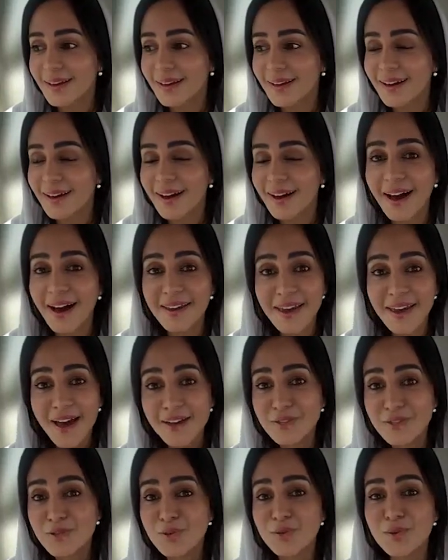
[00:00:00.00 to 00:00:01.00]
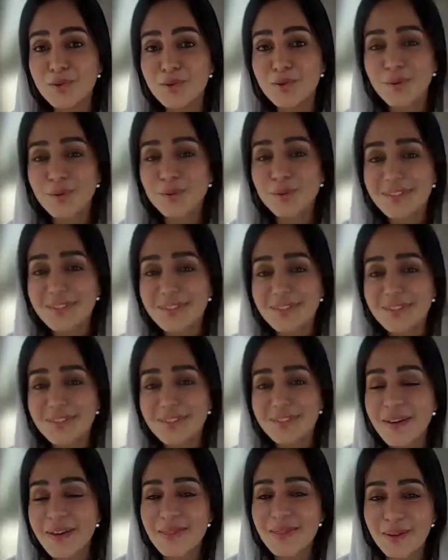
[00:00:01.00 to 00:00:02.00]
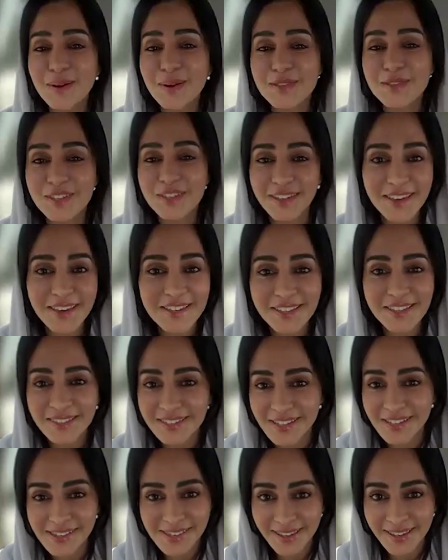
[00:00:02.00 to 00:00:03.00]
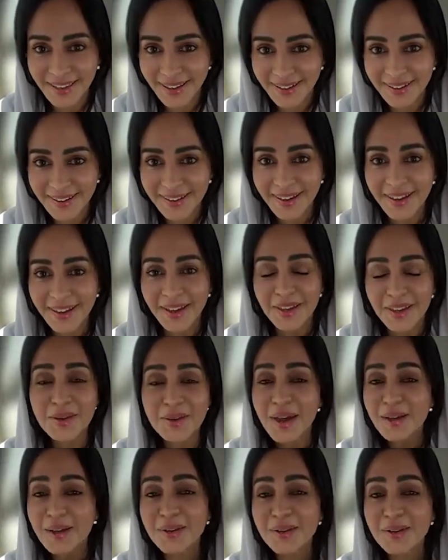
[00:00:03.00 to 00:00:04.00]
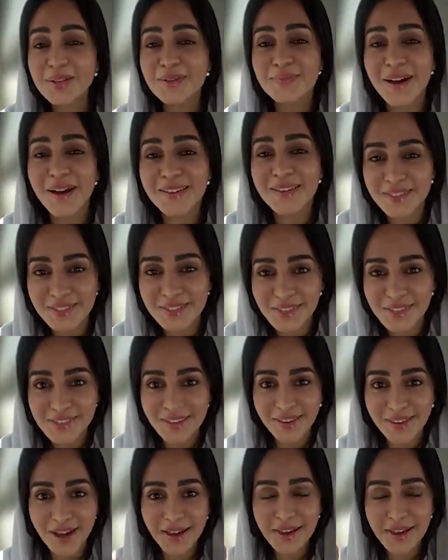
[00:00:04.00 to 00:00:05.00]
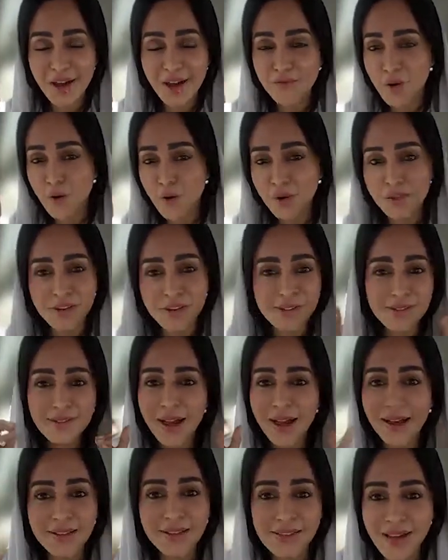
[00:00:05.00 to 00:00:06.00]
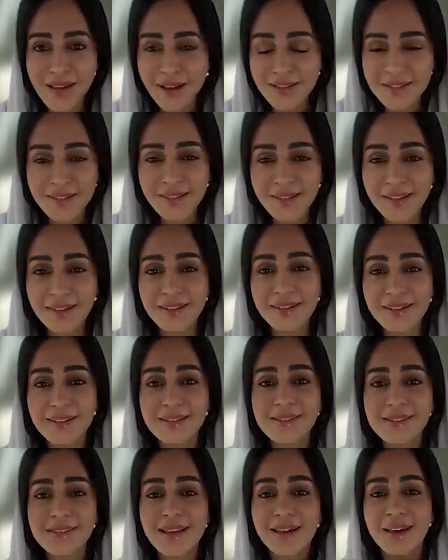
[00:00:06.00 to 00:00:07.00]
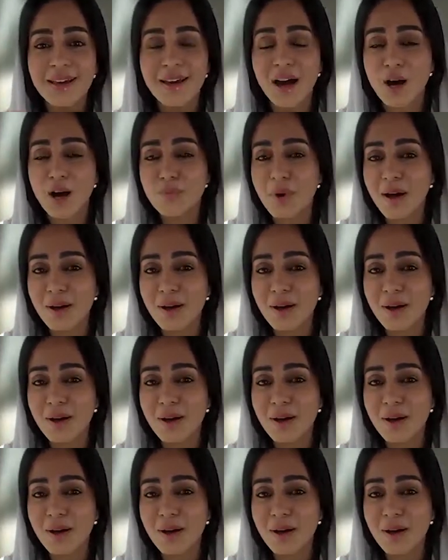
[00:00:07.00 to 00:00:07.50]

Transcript: I had to deal with negotiation, Jessica. You cannot imagine, Jessica, I have all these nice ideas